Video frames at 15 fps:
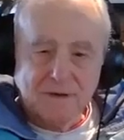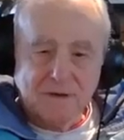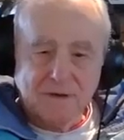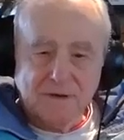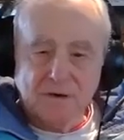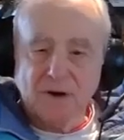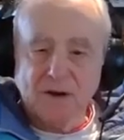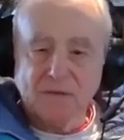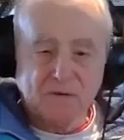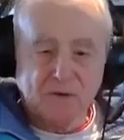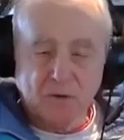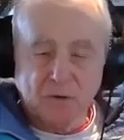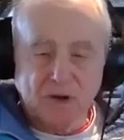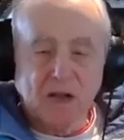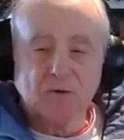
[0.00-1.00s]
You don't have to
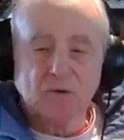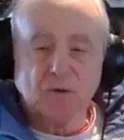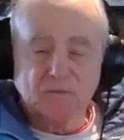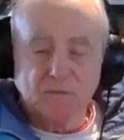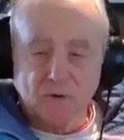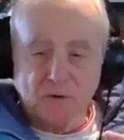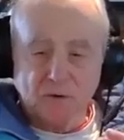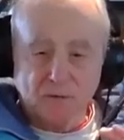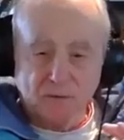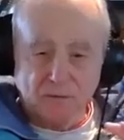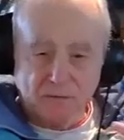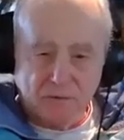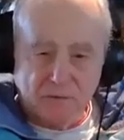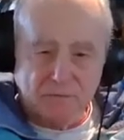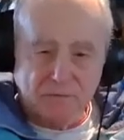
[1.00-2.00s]
do it. I'll do it for you.
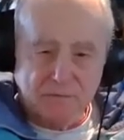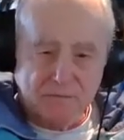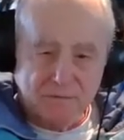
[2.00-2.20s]
Vroom.